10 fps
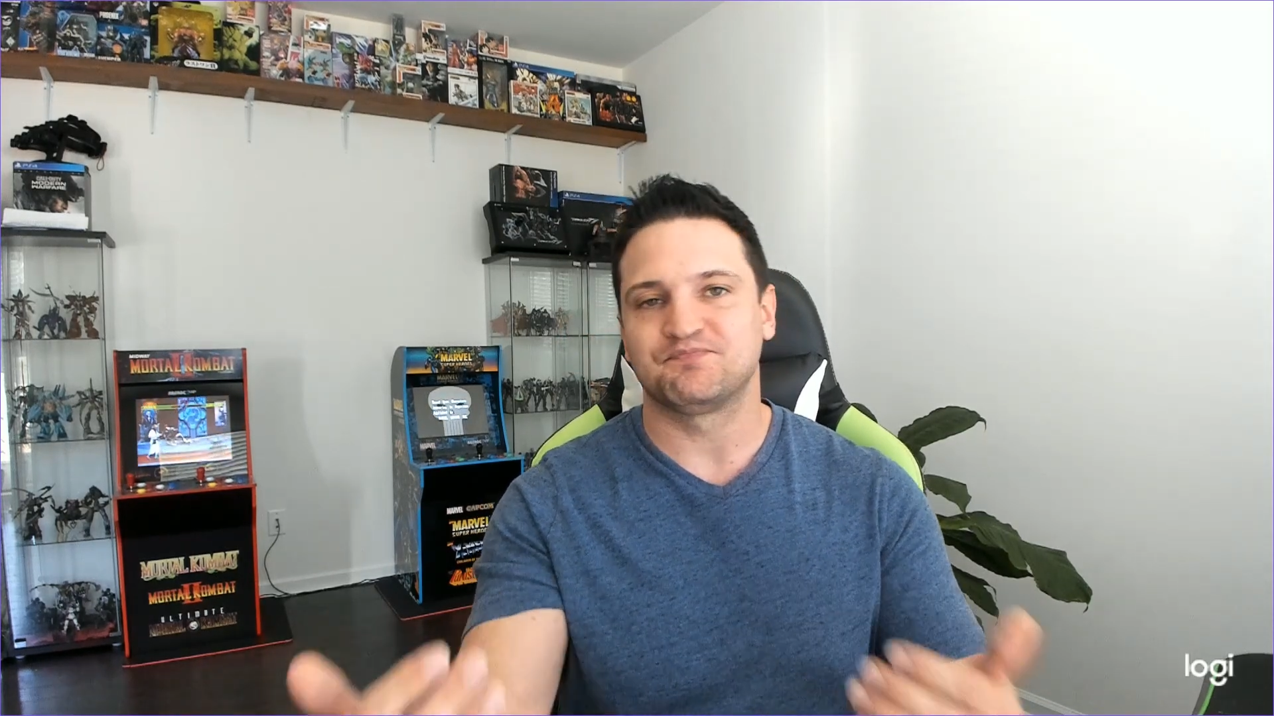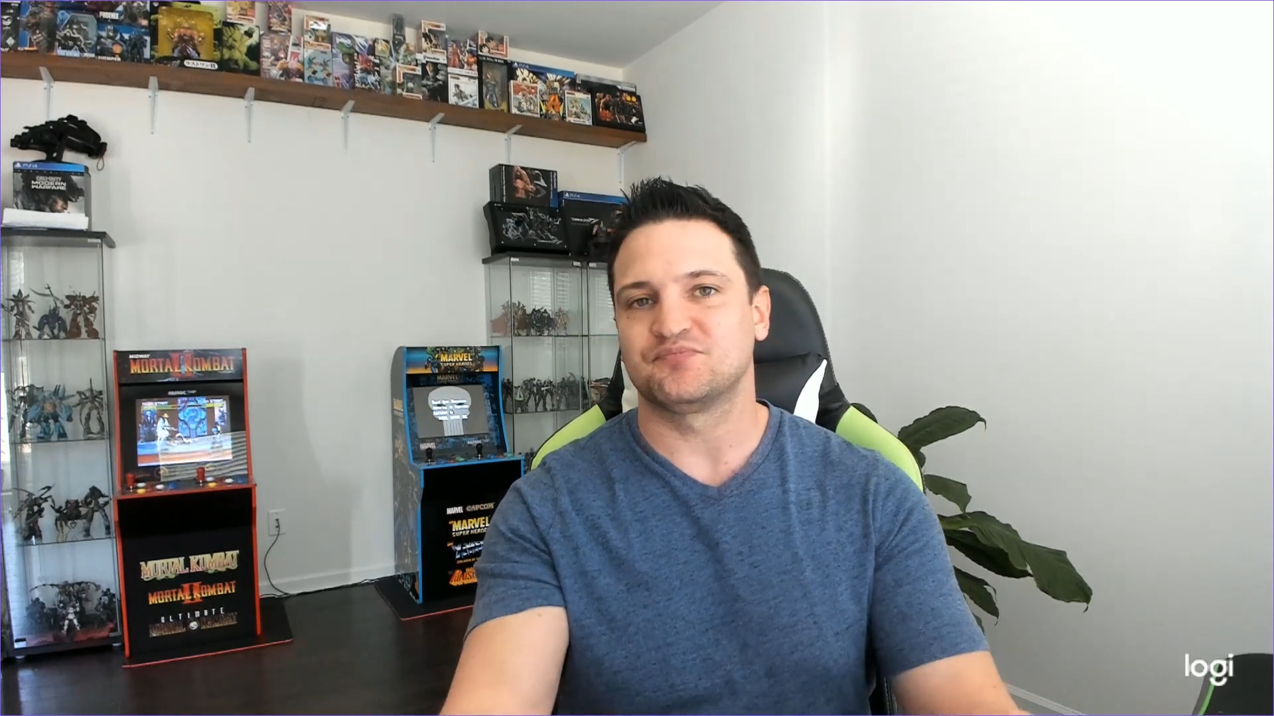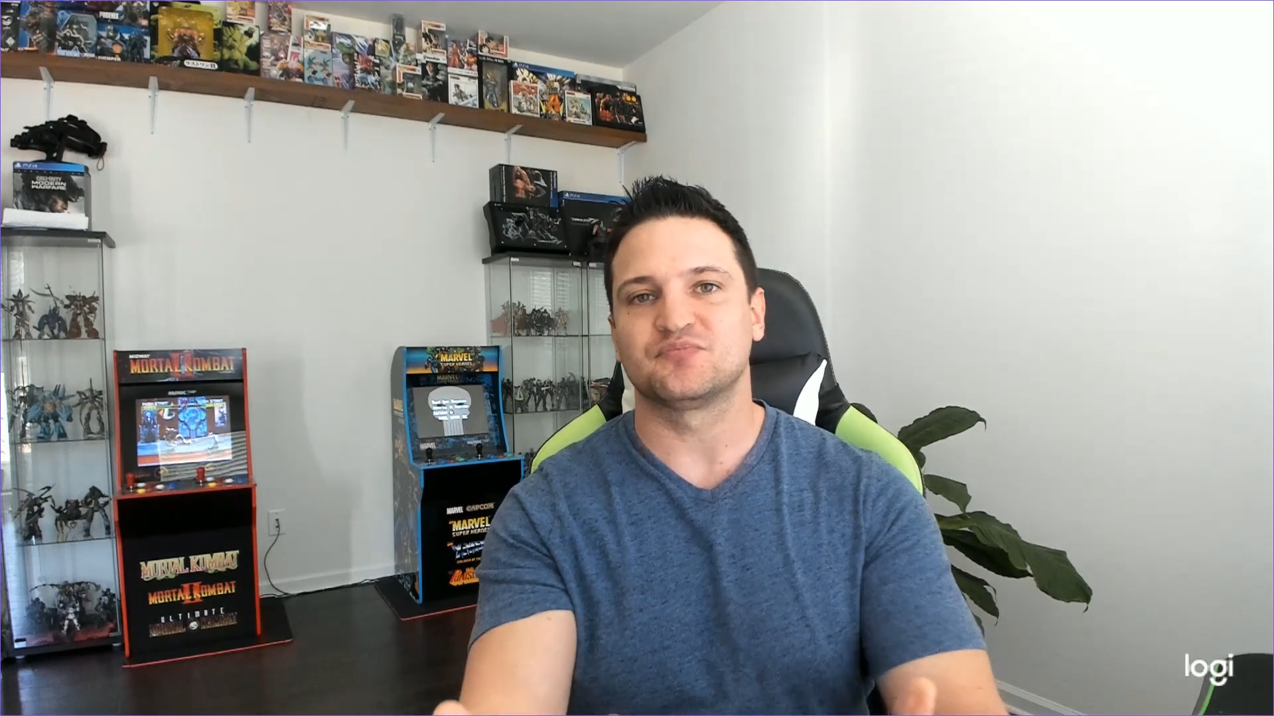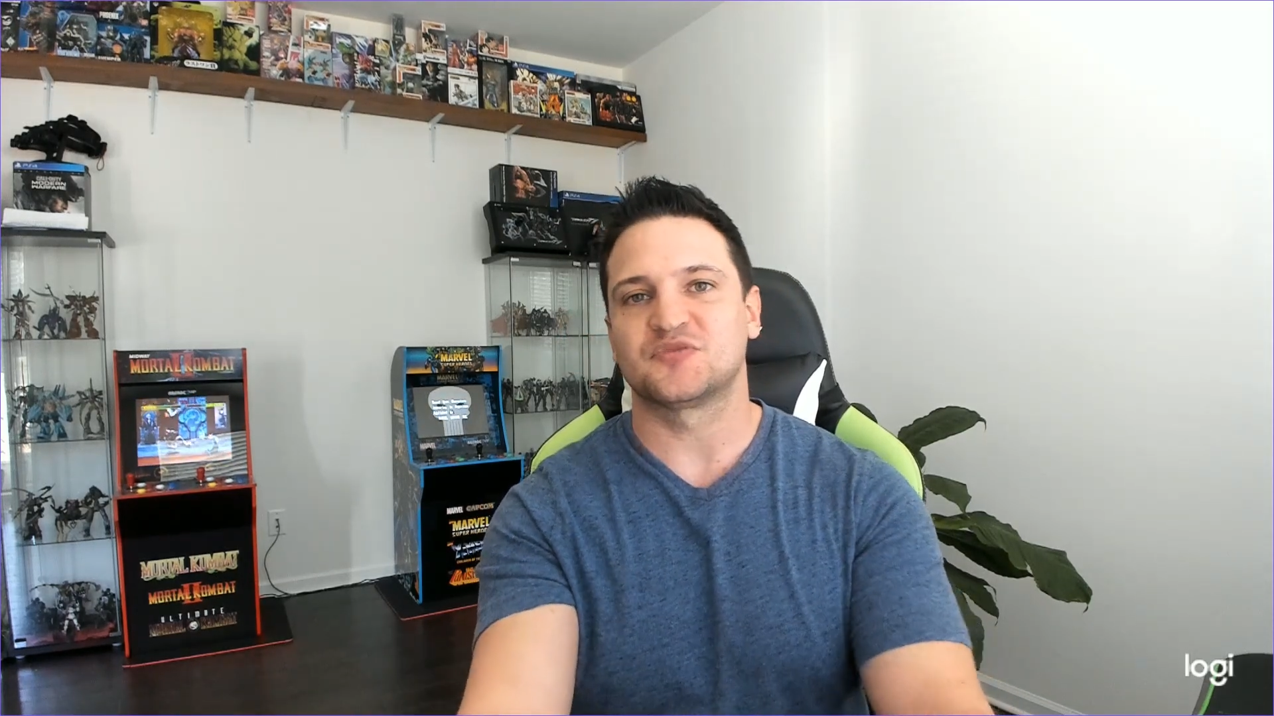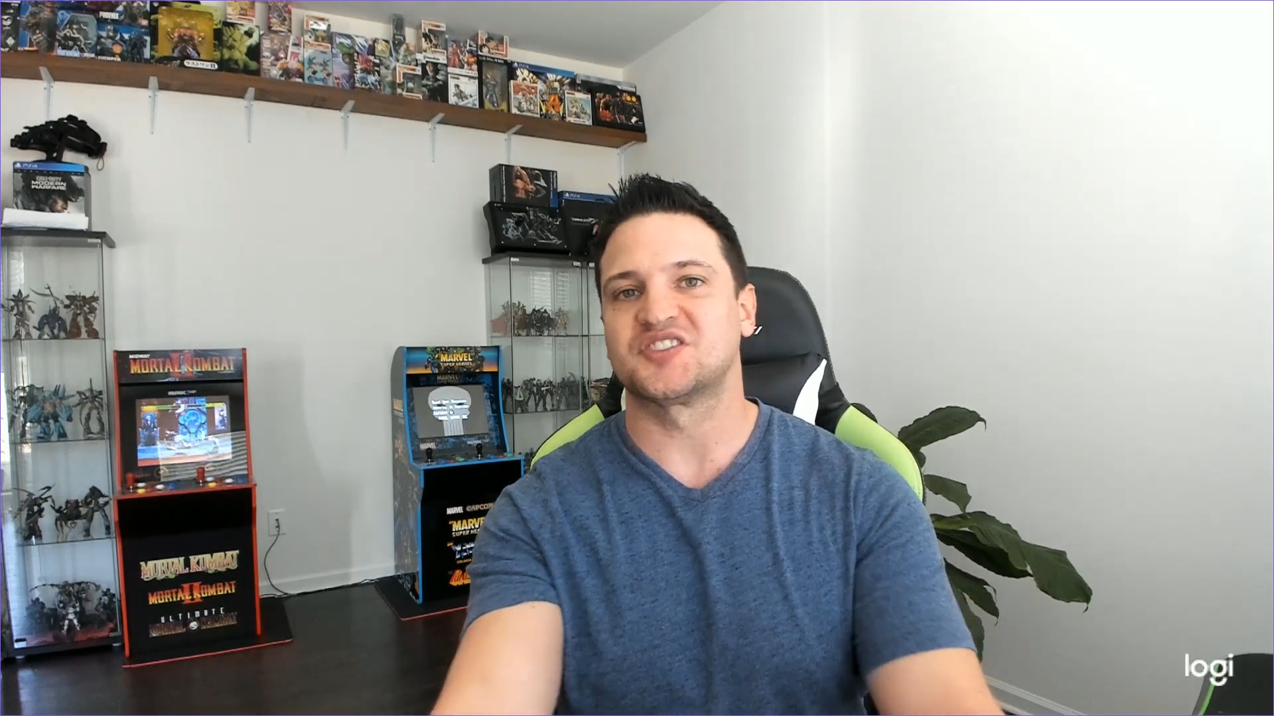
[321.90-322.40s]

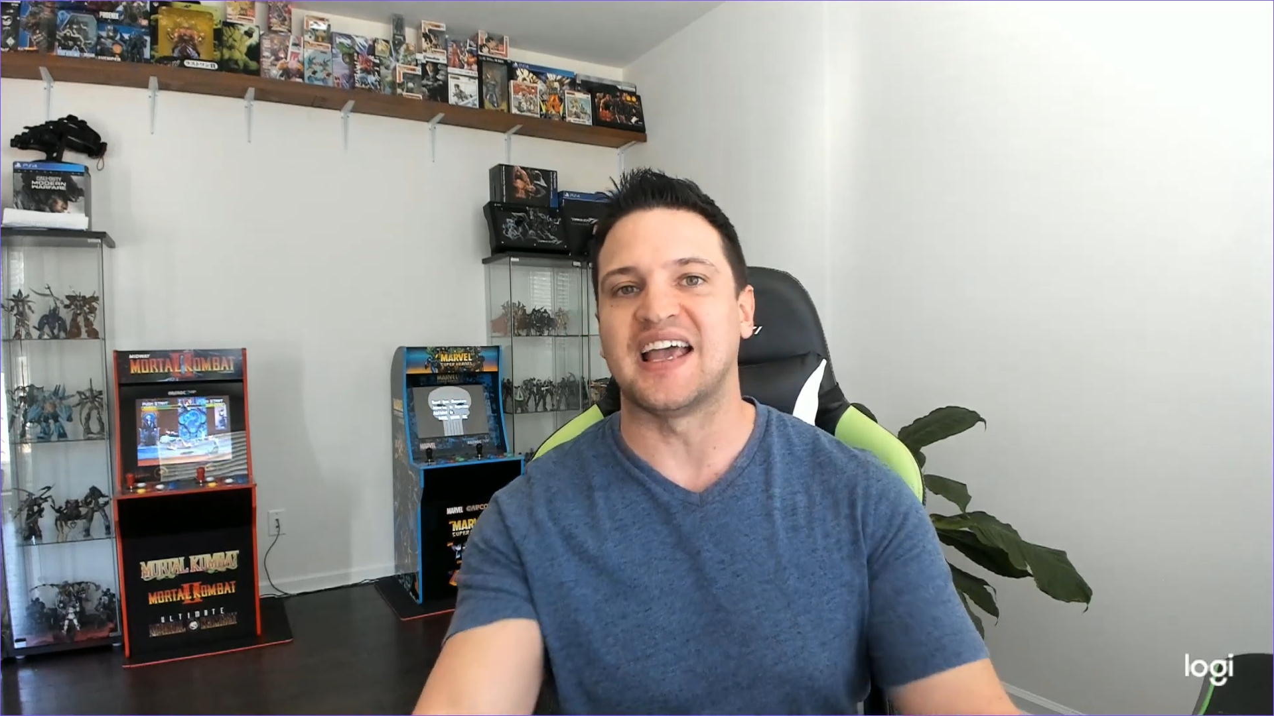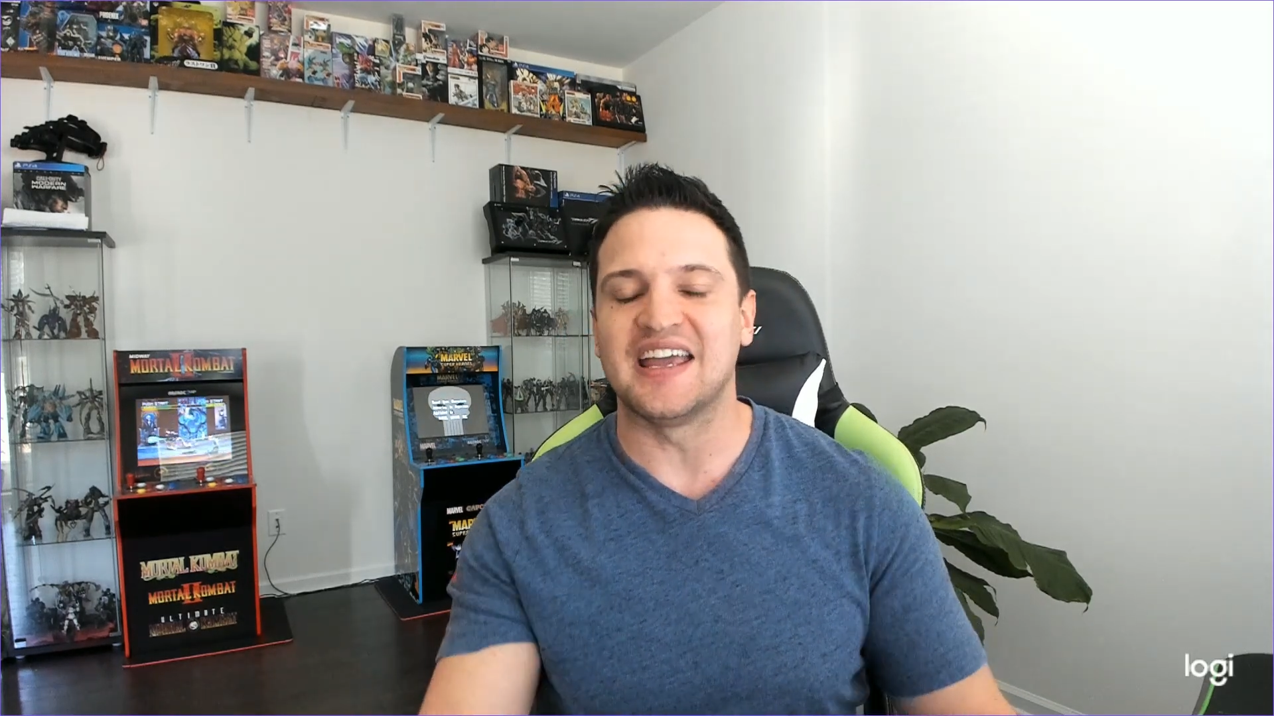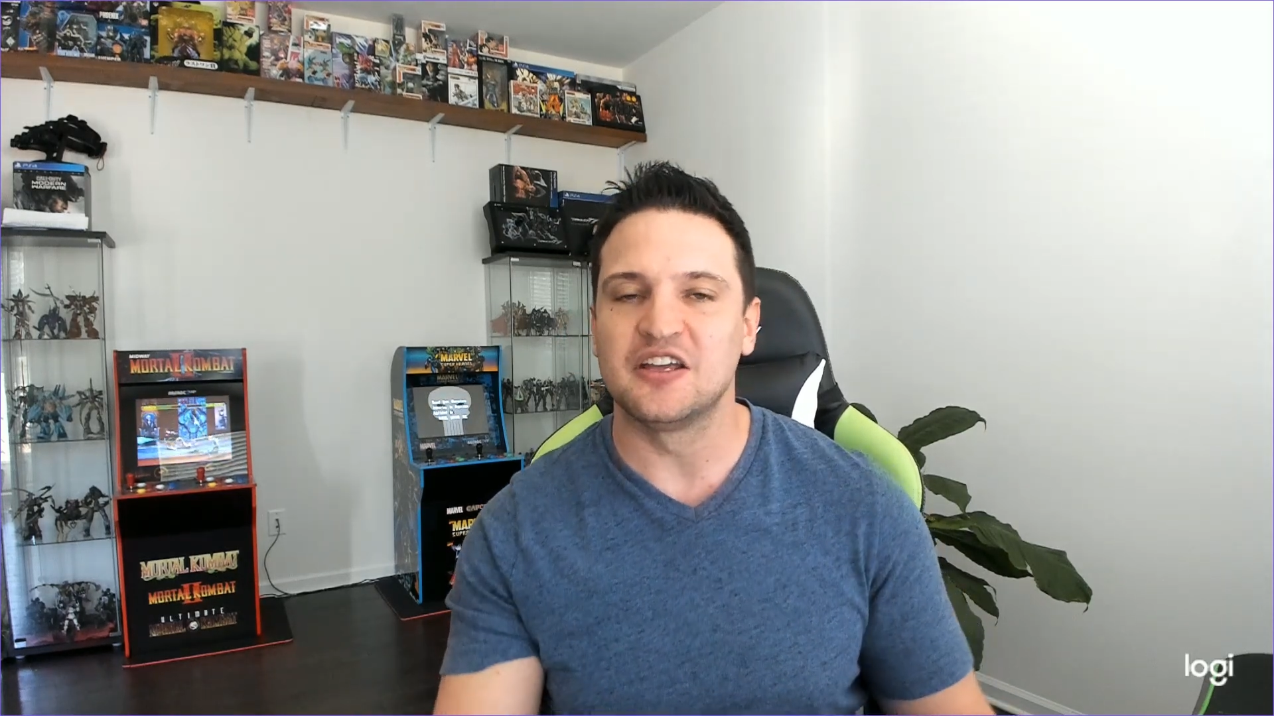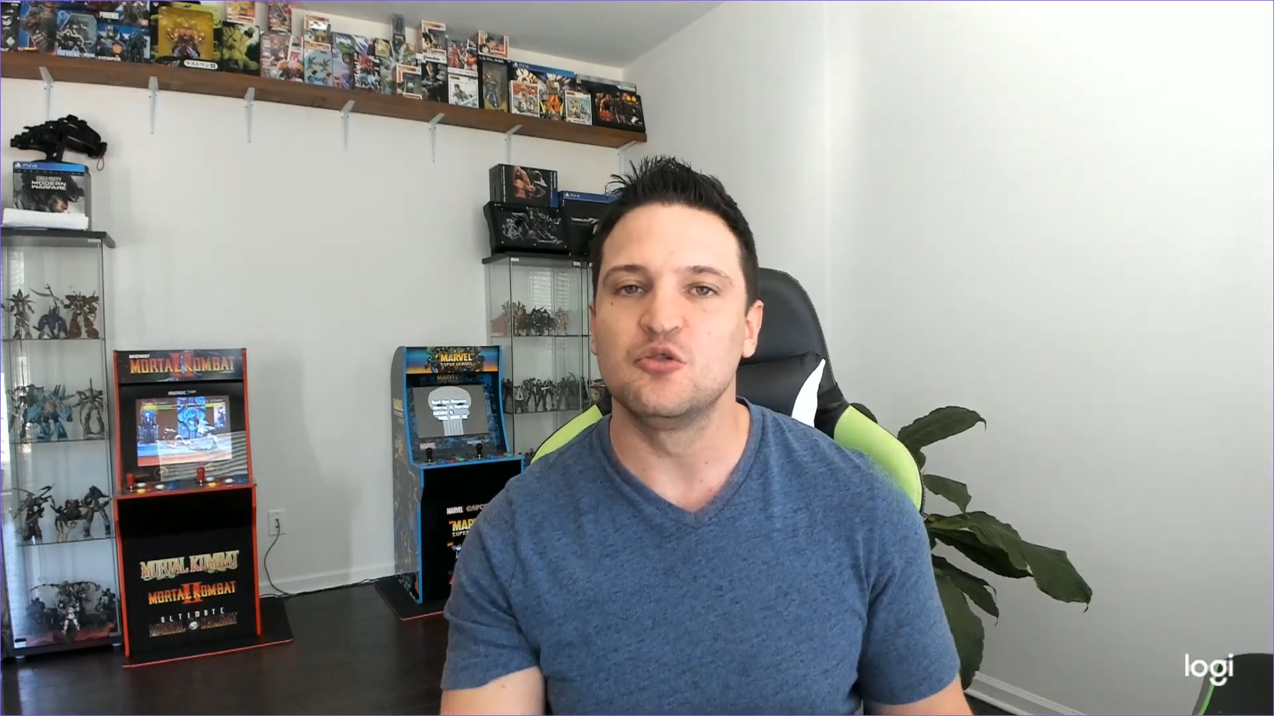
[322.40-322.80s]
saying